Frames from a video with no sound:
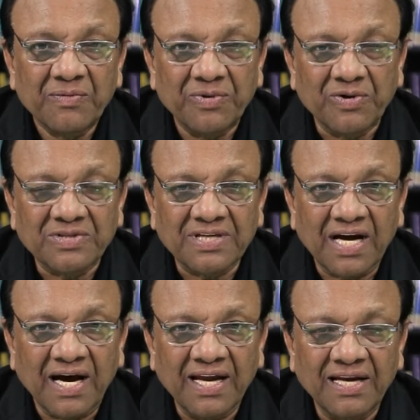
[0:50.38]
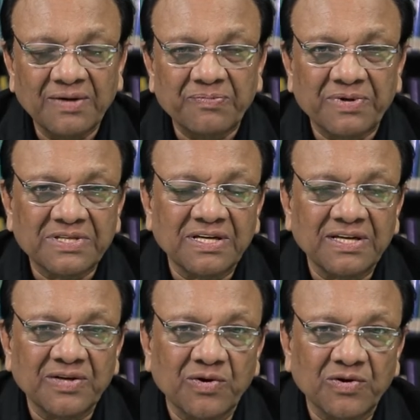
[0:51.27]
because I had
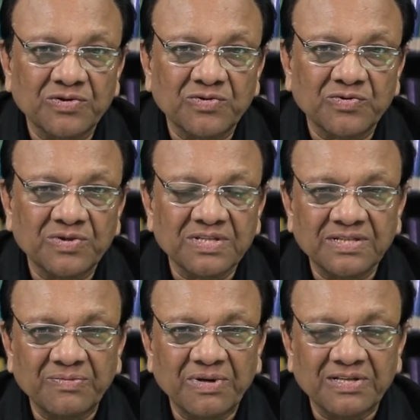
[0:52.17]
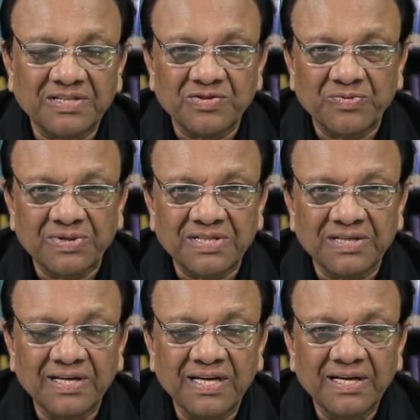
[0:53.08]
personally gone through the similar
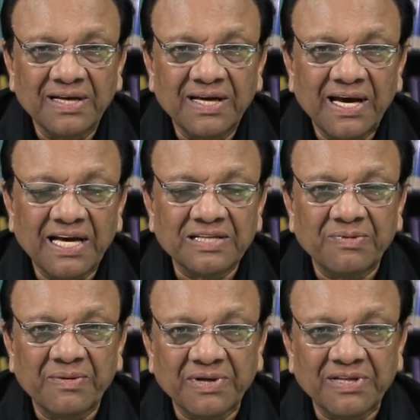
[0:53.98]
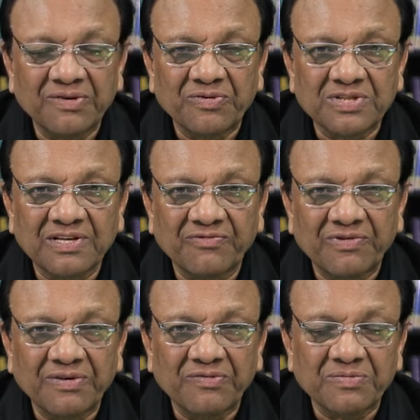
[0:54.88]
situation as my mother was
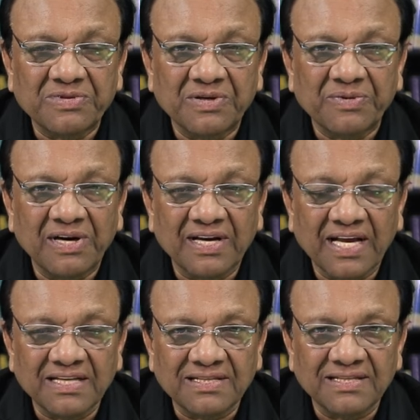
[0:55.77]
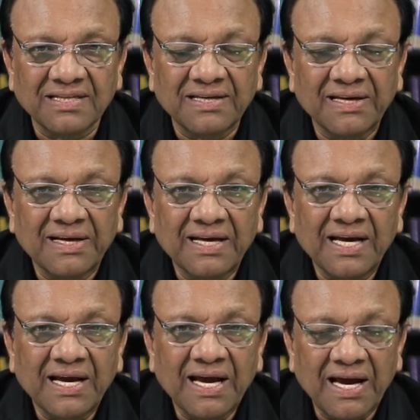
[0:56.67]
suffering from terminal cancer
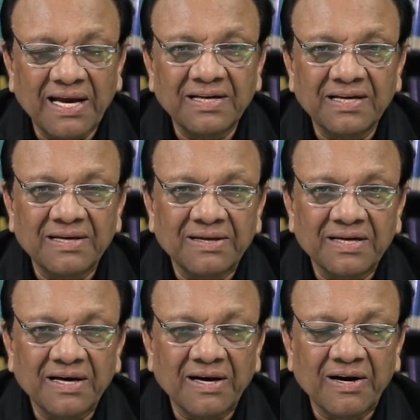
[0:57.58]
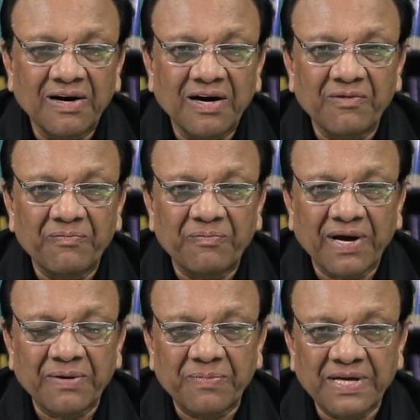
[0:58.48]
and uh,
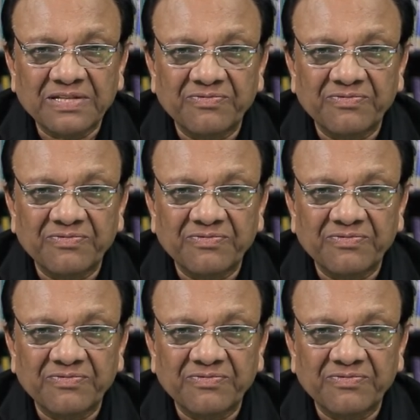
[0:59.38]
my best